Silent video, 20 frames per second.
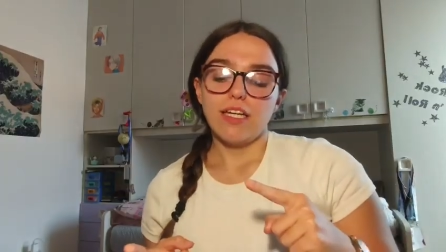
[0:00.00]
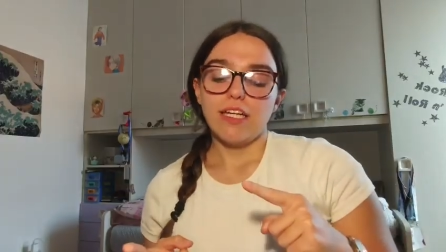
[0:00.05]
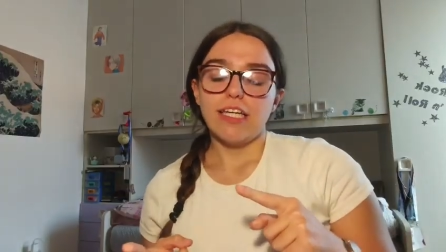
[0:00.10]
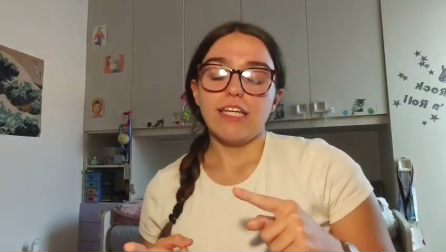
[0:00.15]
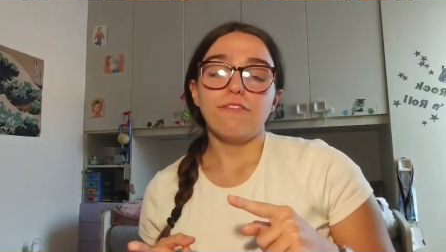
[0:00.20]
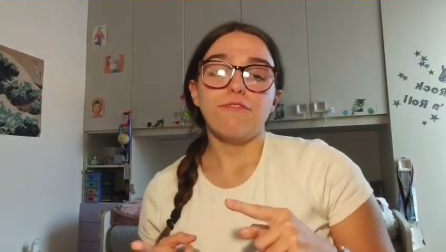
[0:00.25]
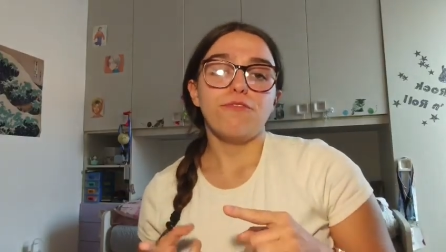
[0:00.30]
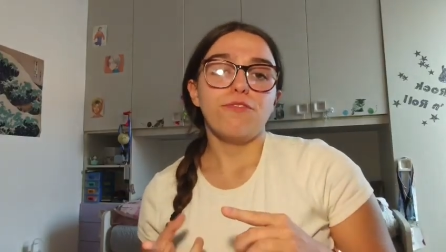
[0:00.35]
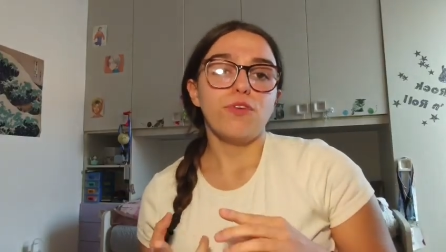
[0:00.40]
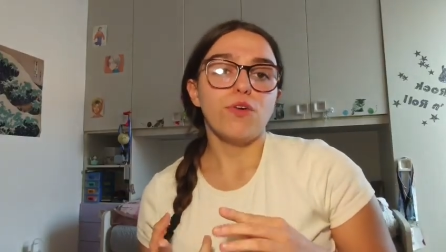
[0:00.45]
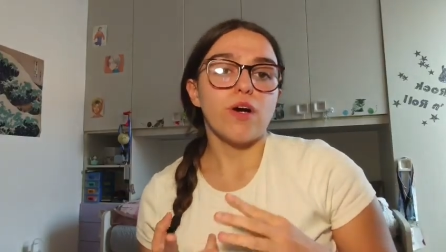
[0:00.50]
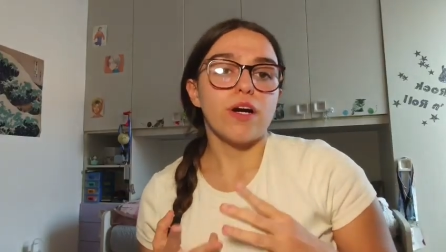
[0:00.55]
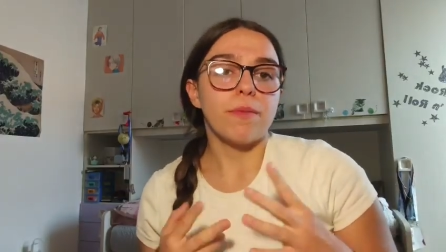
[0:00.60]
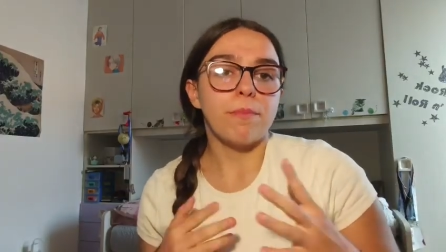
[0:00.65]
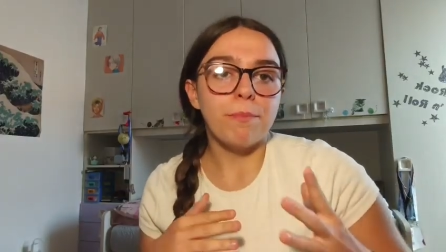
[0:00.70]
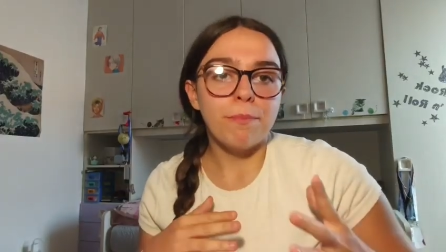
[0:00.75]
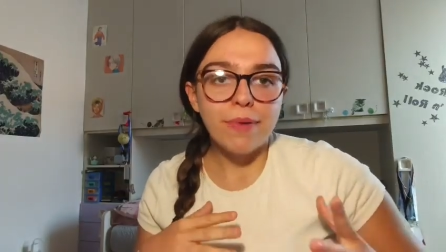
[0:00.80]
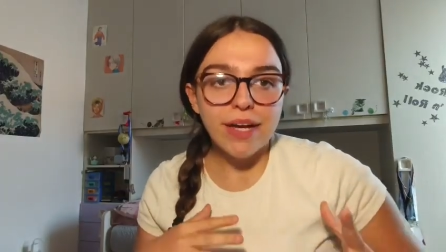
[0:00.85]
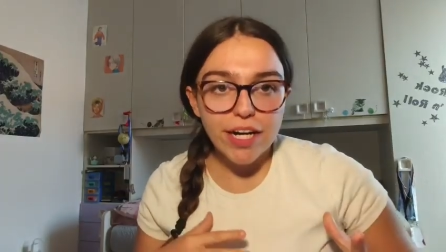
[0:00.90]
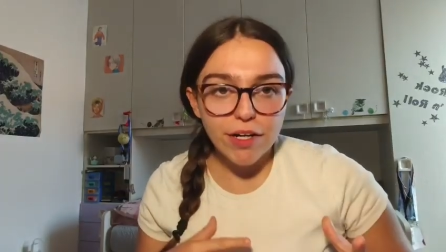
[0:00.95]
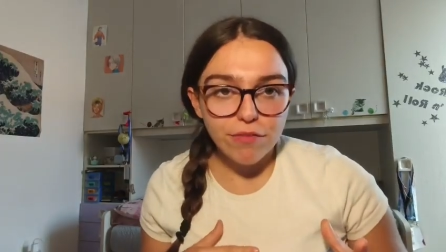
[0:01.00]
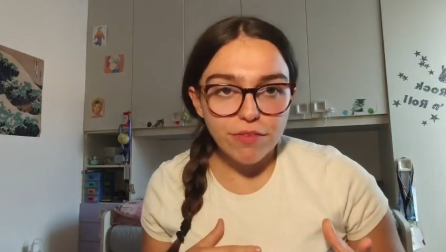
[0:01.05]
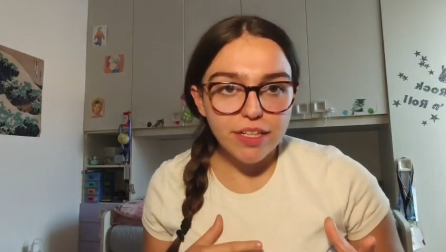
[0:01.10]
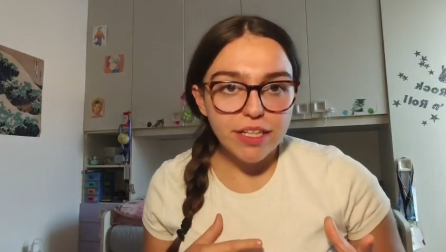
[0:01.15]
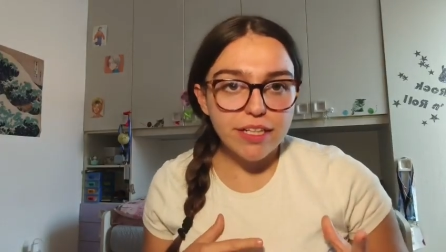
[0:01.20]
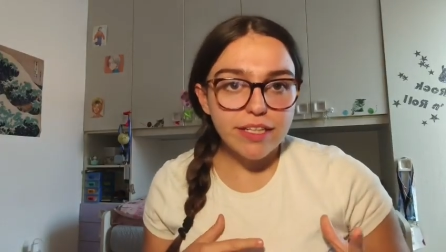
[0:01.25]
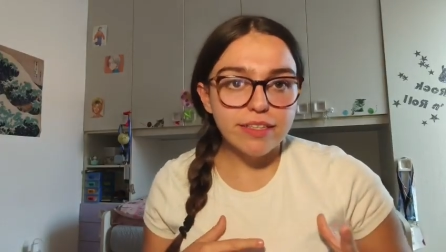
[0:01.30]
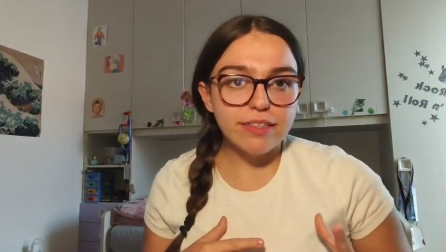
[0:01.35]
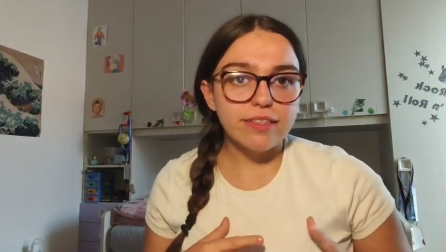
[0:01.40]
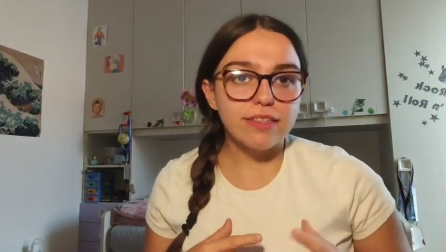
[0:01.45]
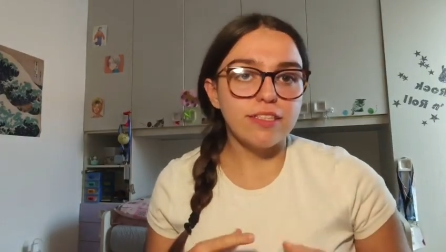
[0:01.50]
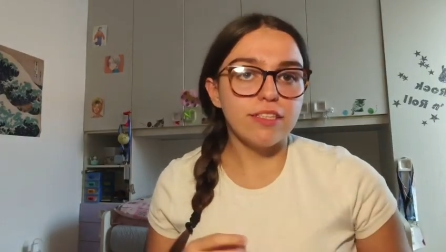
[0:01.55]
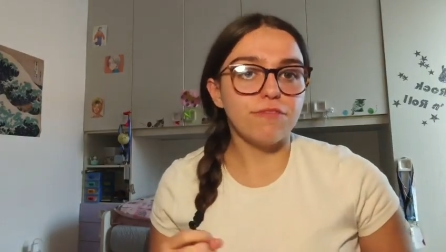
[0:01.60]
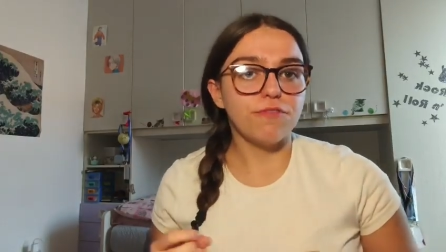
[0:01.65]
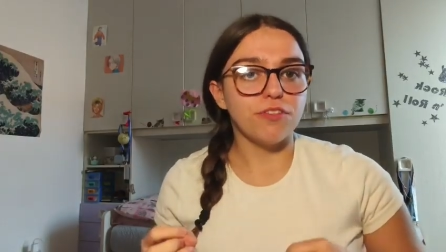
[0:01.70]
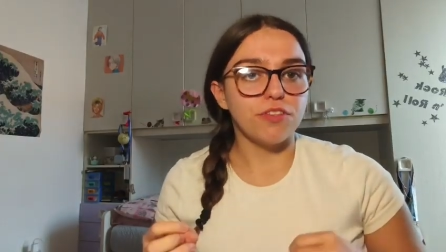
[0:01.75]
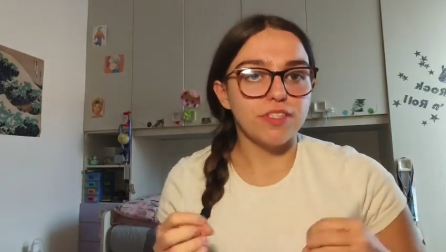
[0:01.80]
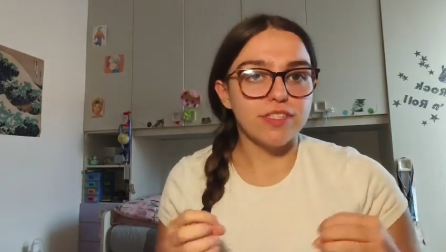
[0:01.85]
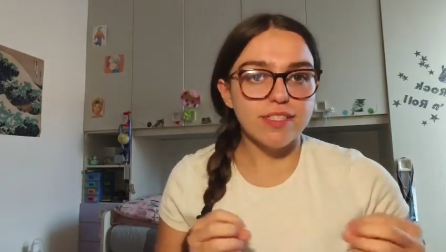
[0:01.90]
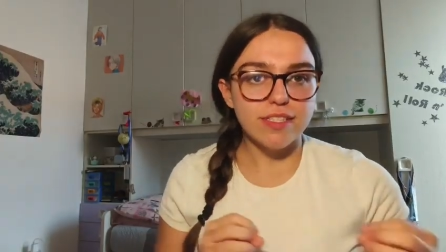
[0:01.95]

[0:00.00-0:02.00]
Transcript: if you are married, if you're